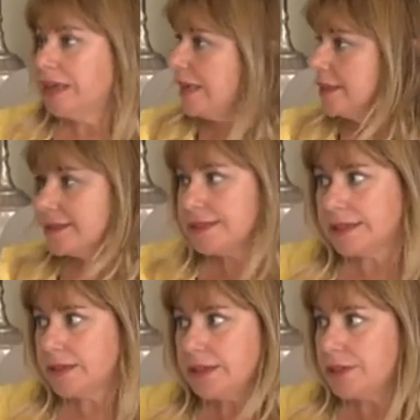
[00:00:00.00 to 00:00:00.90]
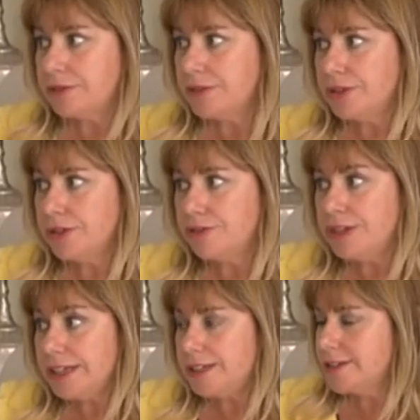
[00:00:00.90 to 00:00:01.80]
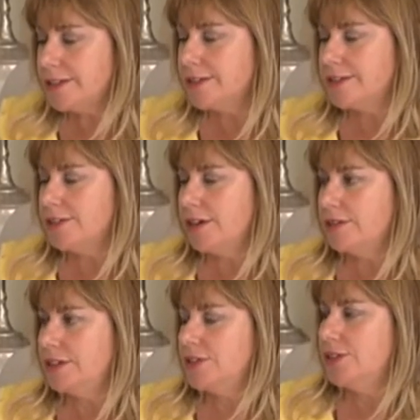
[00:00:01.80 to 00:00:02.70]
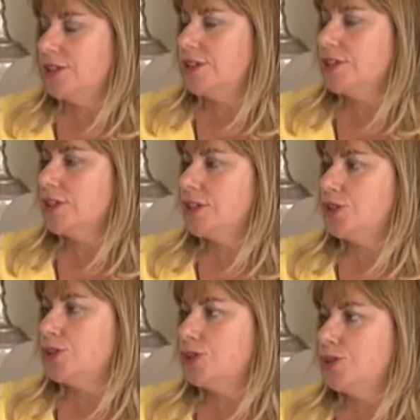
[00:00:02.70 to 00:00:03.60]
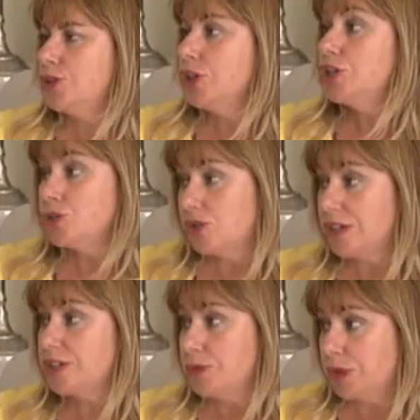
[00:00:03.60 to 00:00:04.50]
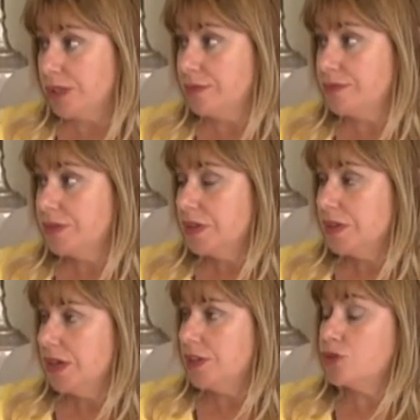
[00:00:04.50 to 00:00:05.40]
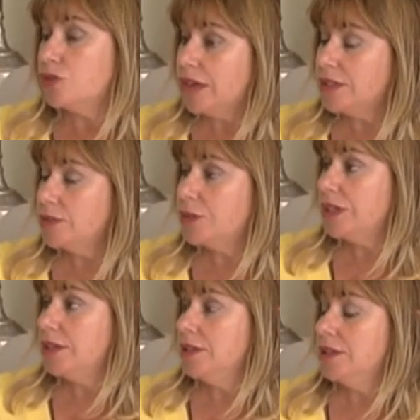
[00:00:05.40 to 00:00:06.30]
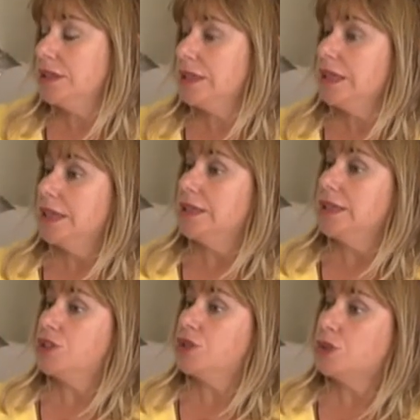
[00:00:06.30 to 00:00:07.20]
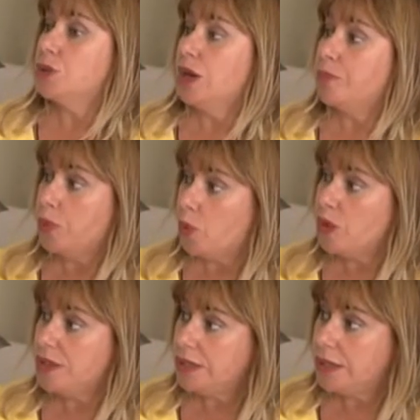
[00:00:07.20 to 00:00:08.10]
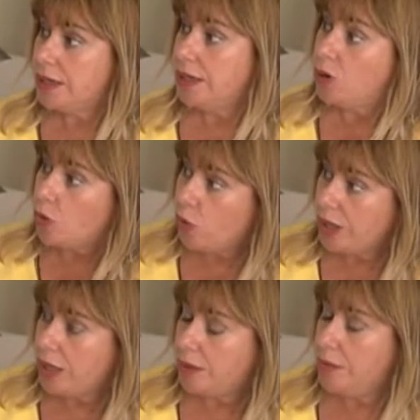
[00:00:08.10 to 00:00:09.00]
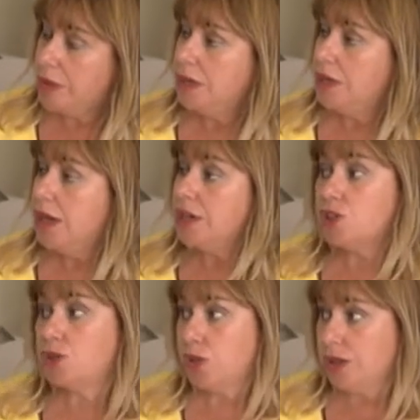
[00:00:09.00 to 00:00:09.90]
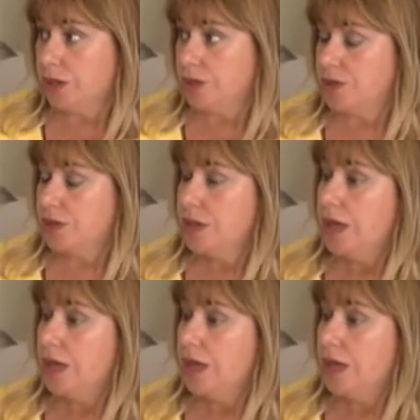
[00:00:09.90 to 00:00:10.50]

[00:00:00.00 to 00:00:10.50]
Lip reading: it's necessary to grant a will. And to grant a will, that to appoint her or him as your heirs.